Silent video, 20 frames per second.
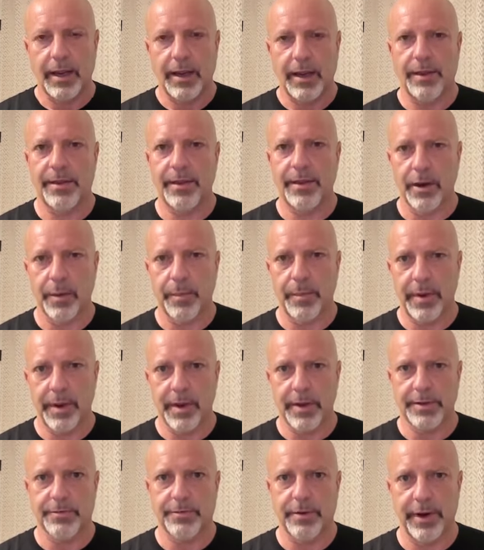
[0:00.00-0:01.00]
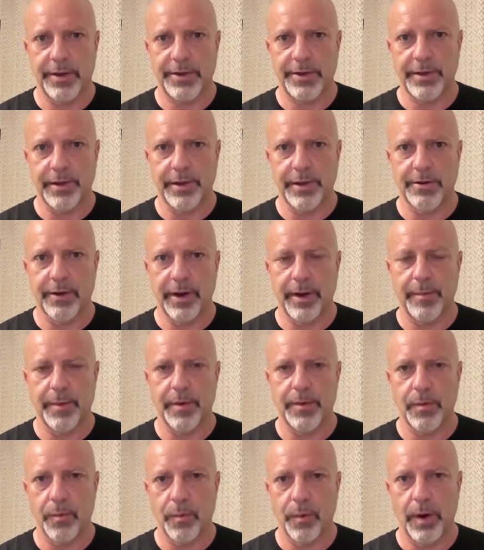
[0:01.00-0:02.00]
Ethiopia has reached an
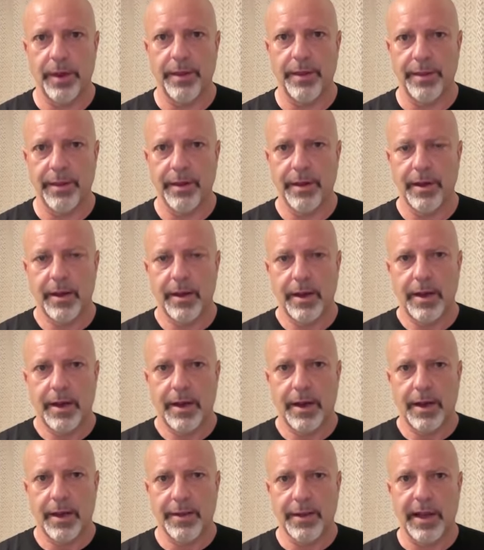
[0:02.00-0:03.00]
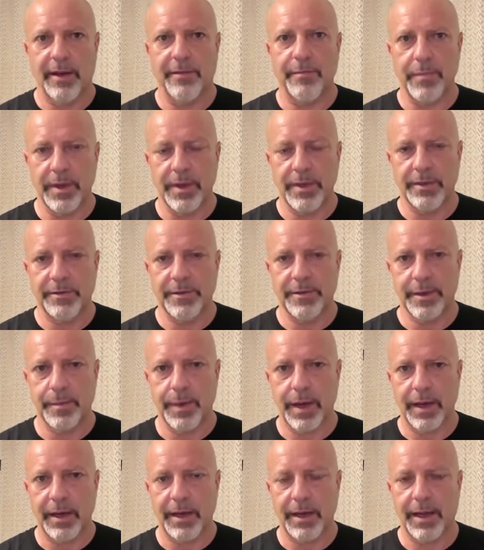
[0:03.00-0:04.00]
agreement with the government of
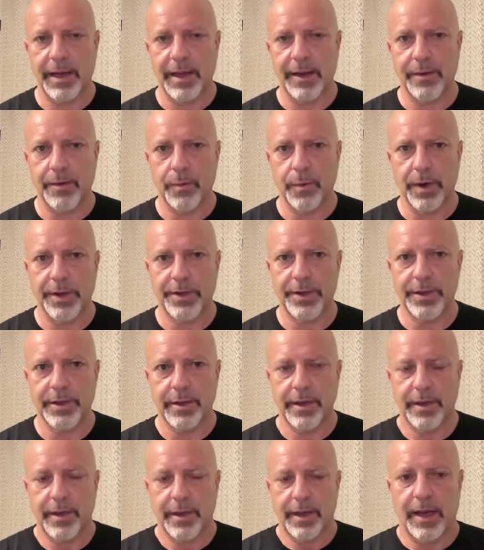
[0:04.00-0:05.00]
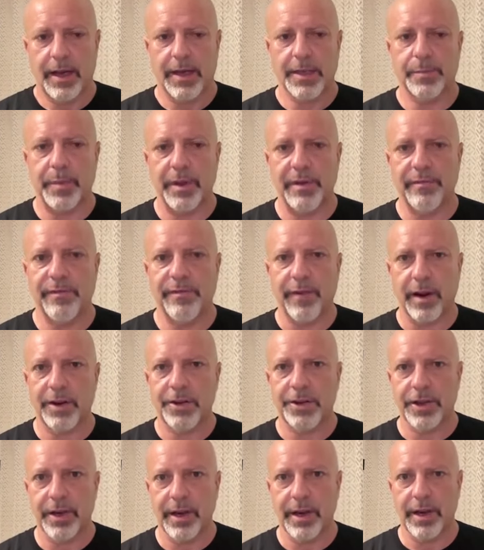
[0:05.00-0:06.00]
Somaliland, which has been
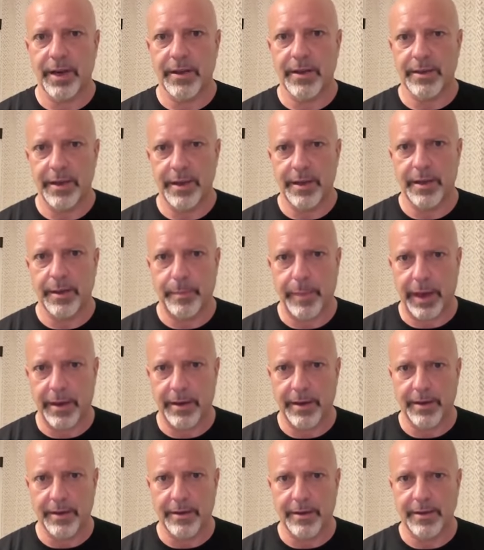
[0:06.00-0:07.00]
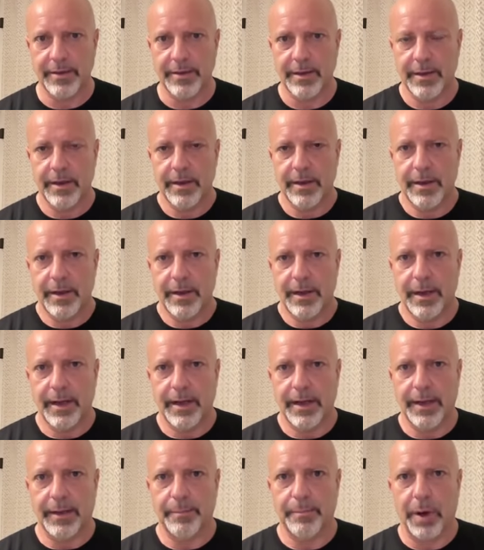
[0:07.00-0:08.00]
functioning as an independent
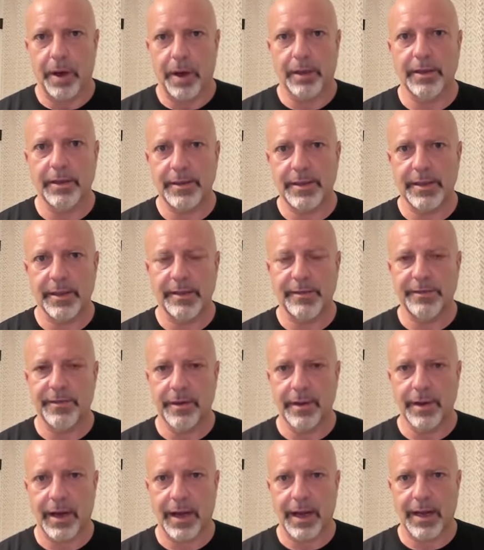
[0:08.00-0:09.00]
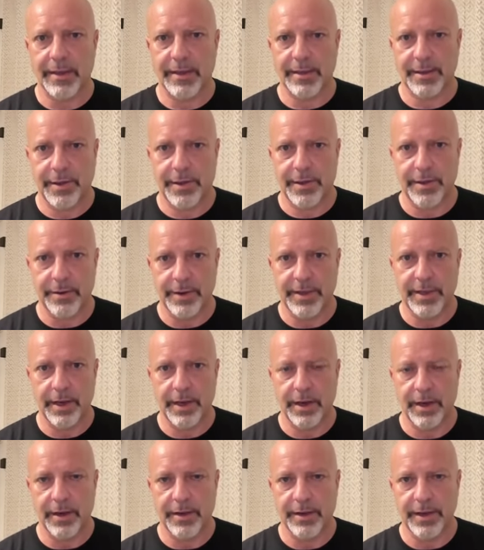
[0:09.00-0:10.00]
polity for the last
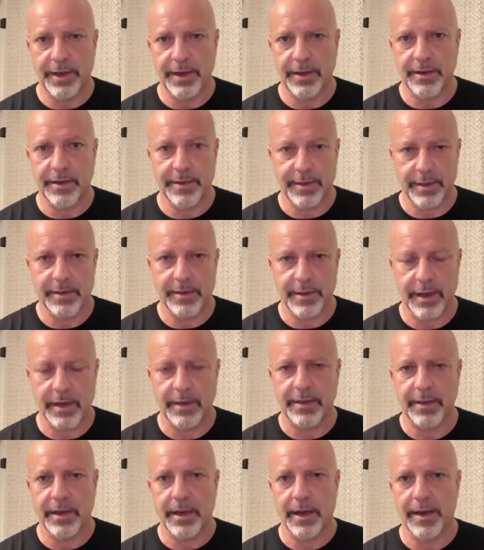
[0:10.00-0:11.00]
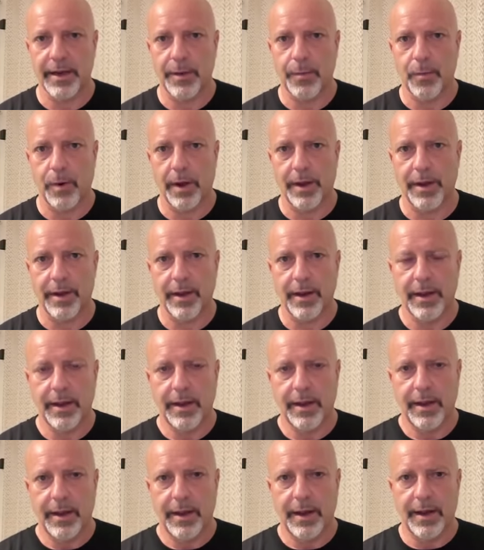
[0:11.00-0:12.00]
30-odd years, since 1991,
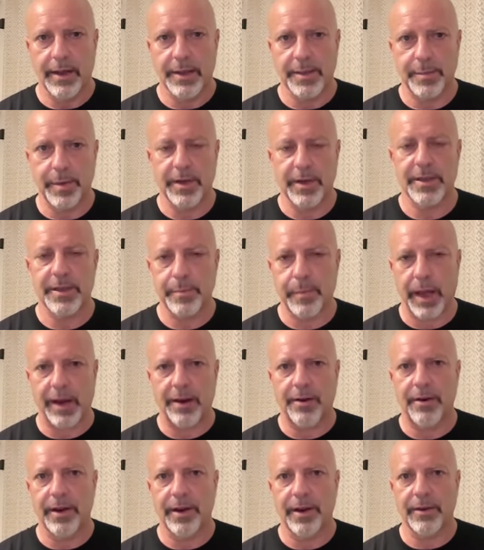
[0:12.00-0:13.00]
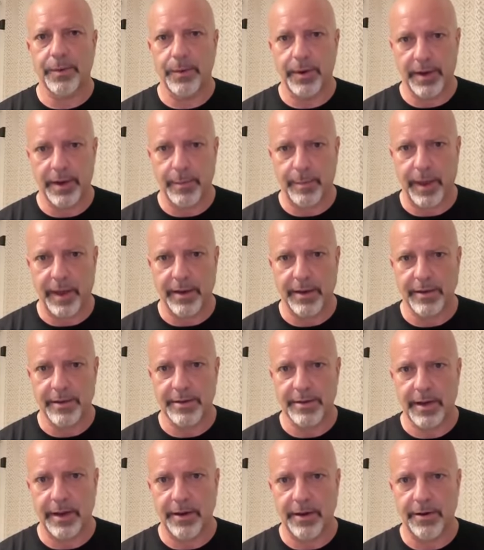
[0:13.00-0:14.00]
and has been aspiring to independent
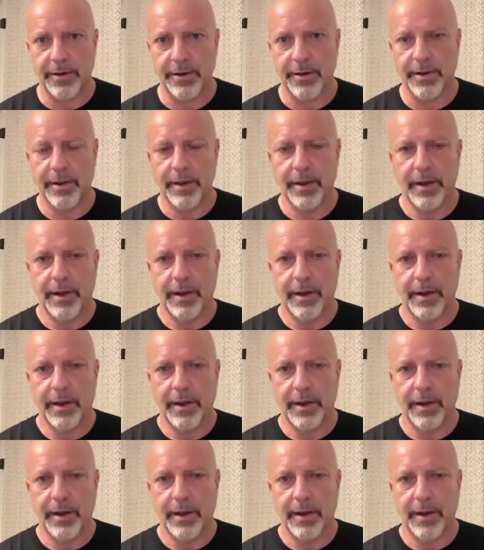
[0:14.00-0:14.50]
statehood.